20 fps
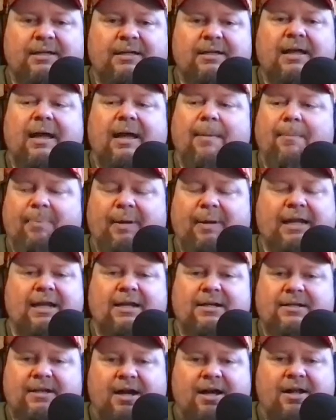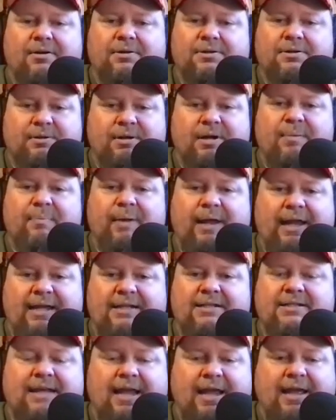I'm picking Donald Trump
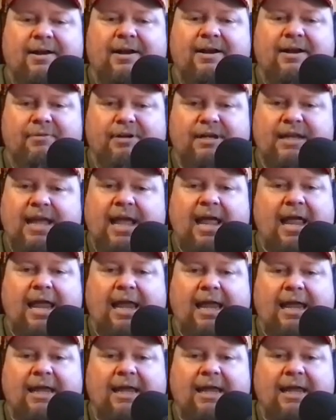hands down every day.